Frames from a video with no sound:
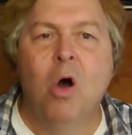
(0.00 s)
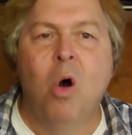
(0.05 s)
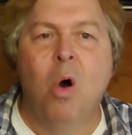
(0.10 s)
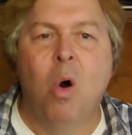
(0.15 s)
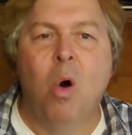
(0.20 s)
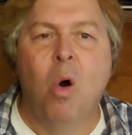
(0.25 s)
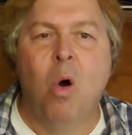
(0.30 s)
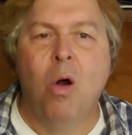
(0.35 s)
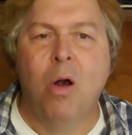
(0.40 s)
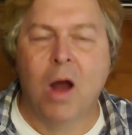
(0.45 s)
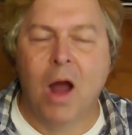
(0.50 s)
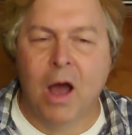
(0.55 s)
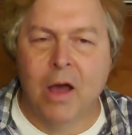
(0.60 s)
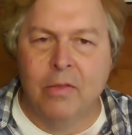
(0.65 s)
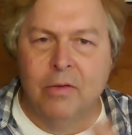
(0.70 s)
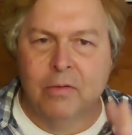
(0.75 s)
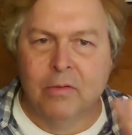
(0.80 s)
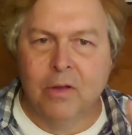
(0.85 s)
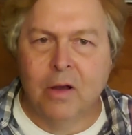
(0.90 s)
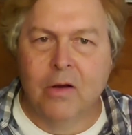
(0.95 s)
Or
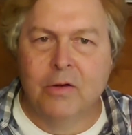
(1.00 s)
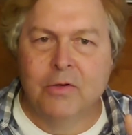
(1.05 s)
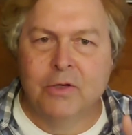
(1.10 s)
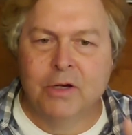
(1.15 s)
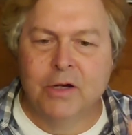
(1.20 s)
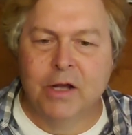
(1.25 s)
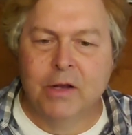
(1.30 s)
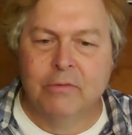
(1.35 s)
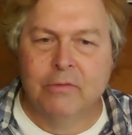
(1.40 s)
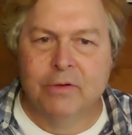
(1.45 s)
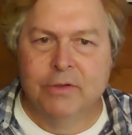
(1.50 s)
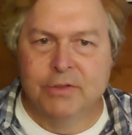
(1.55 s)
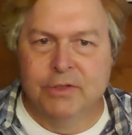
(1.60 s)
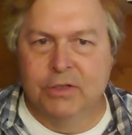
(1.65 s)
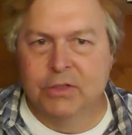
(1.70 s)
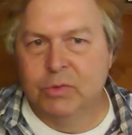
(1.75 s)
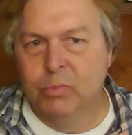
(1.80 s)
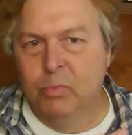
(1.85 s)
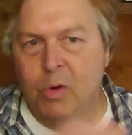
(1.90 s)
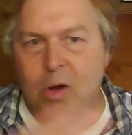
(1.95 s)
other larger countries
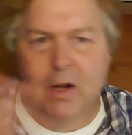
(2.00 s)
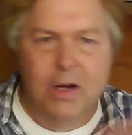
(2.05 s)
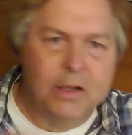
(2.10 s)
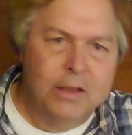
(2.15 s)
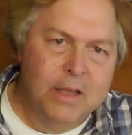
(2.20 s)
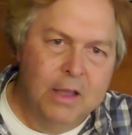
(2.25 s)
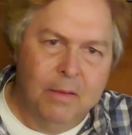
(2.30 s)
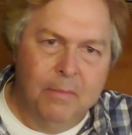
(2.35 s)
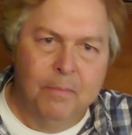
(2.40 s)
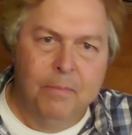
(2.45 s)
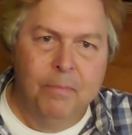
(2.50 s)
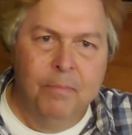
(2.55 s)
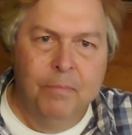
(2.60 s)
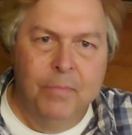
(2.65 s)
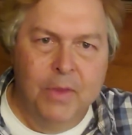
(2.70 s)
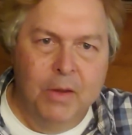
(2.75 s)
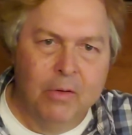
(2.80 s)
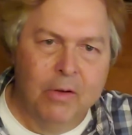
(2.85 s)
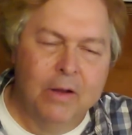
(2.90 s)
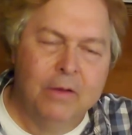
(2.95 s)
just wanted
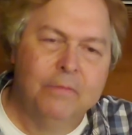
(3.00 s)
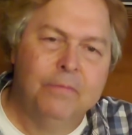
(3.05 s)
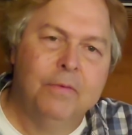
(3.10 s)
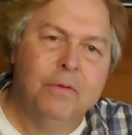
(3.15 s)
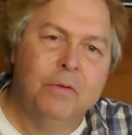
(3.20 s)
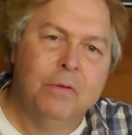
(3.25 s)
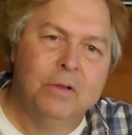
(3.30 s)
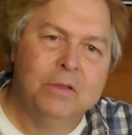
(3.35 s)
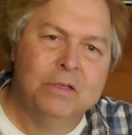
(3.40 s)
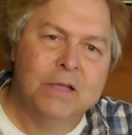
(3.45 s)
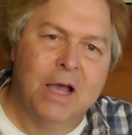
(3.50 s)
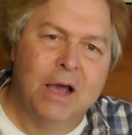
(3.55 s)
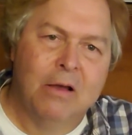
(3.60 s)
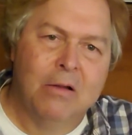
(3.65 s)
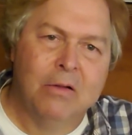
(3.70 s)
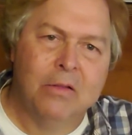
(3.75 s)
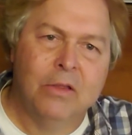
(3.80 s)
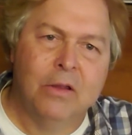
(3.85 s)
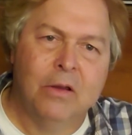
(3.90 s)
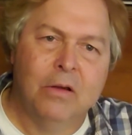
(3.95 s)
their influence out
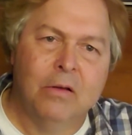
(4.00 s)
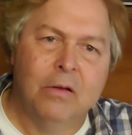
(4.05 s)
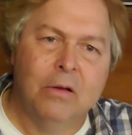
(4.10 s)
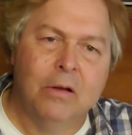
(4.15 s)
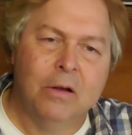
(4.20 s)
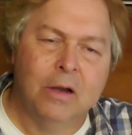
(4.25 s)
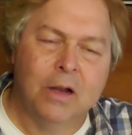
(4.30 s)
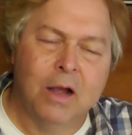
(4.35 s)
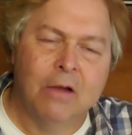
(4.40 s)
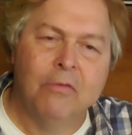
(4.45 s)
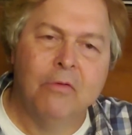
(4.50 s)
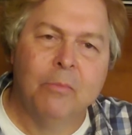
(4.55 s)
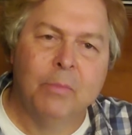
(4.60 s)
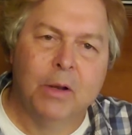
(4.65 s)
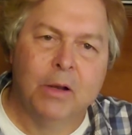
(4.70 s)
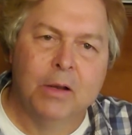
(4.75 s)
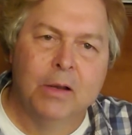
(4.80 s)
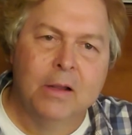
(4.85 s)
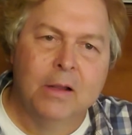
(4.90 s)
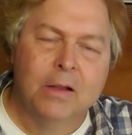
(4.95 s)
of their government,
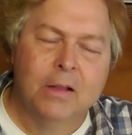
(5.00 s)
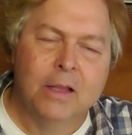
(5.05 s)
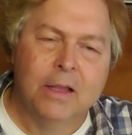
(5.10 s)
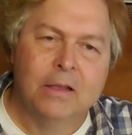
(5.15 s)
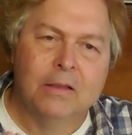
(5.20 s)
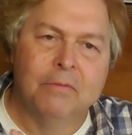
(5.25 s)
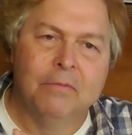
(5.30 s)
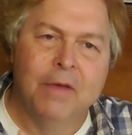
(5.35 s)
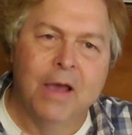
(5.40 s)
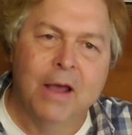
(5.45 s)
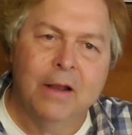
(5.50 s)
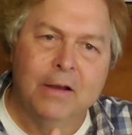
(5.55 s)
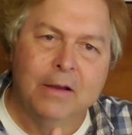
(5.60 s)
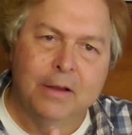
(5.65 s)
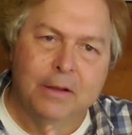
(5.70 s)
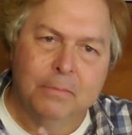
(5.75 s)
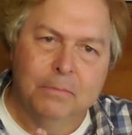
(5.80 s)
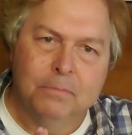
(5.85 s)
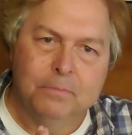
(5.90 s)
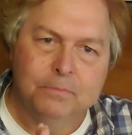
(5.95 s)
like the
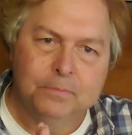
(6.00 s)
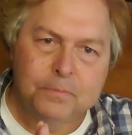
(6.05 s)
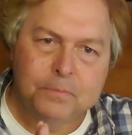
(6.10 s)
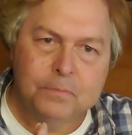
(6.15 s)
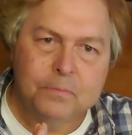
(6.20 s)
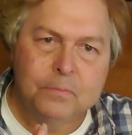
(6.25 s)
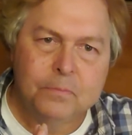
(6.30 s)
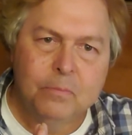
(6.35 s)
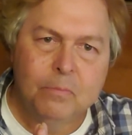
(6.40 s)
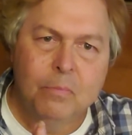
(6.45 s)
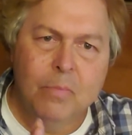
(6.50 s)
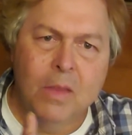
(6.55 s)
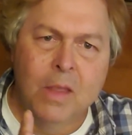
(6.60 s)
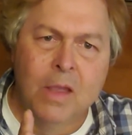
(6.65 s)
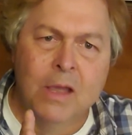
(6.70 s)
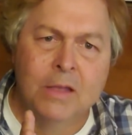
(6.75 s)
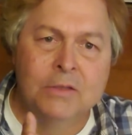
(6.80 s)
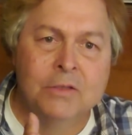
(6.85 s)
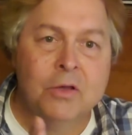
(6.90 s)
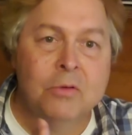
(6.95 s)
Vatican.
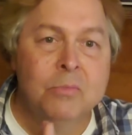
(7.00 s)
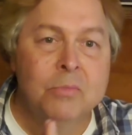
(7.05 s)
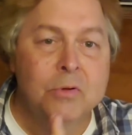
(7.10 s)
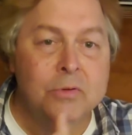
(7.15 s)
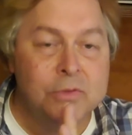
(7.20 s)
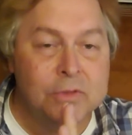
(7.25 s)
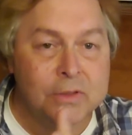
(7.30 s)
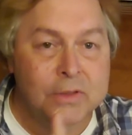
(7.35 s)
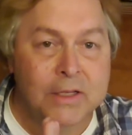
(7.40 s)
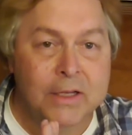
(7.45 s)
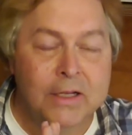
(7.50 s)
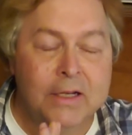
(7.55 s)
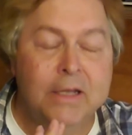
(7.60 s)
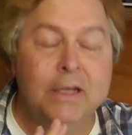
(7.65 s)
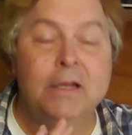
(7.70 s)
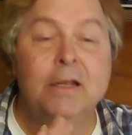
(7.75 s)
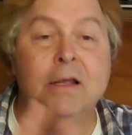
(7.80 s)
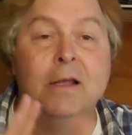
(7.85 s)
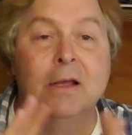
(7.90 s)
And so Mussolini